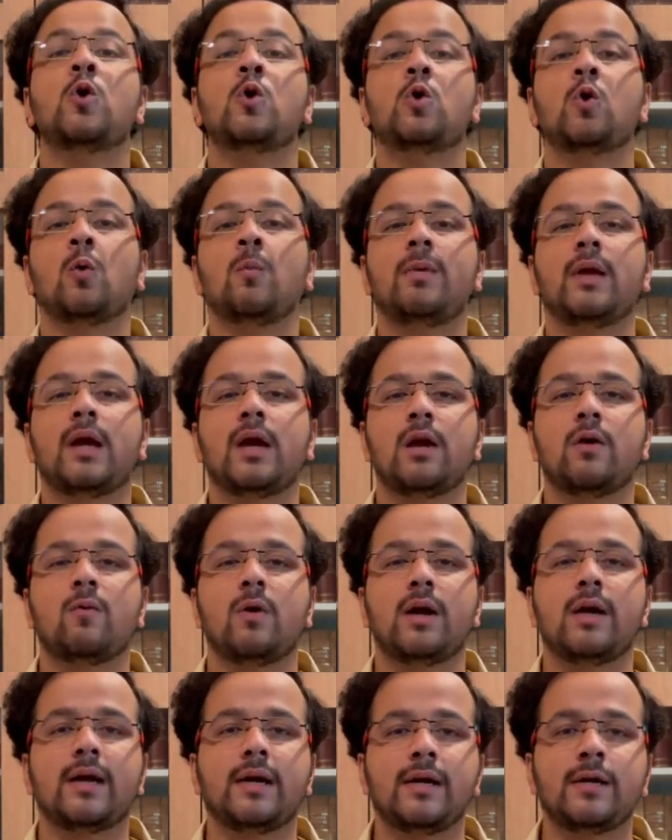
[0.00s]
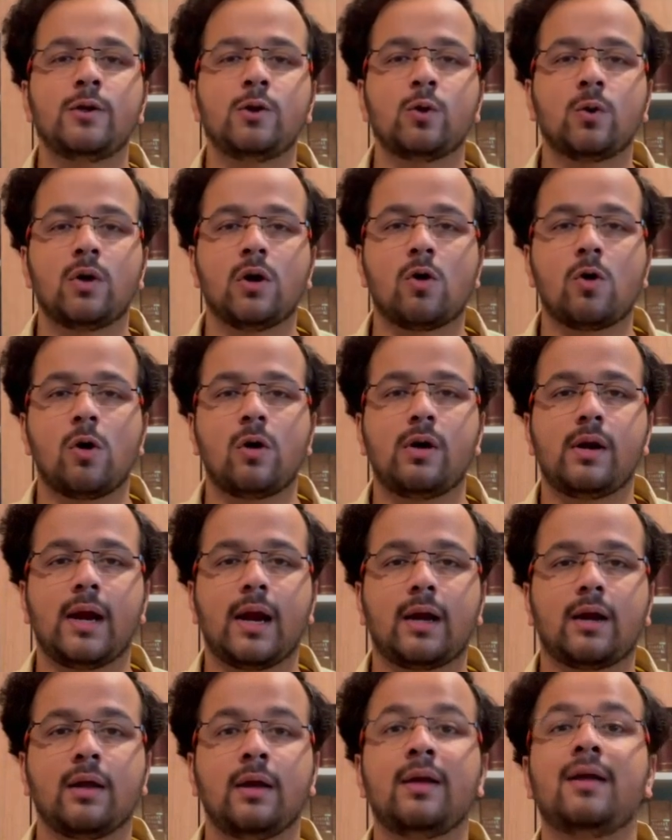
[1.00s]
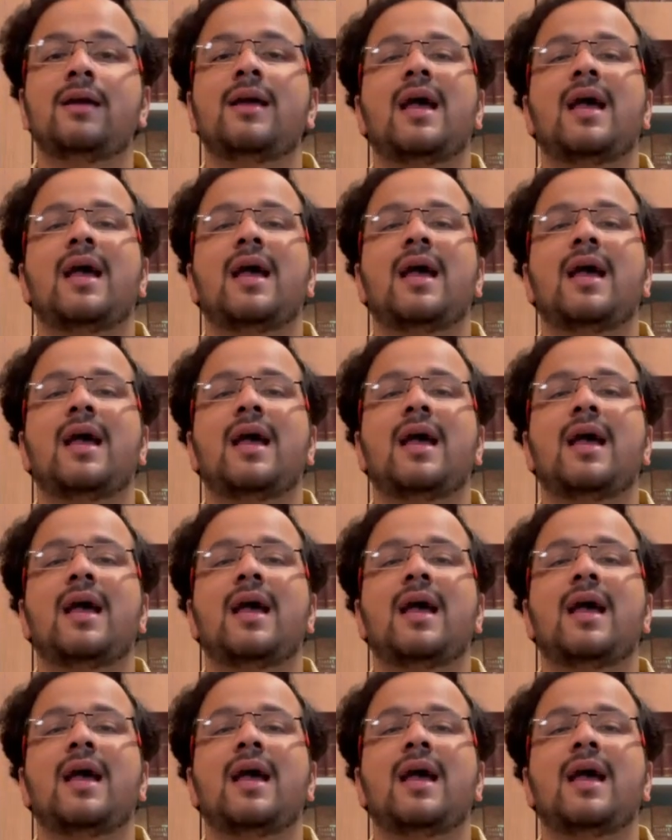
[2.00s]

to be converted into a contract.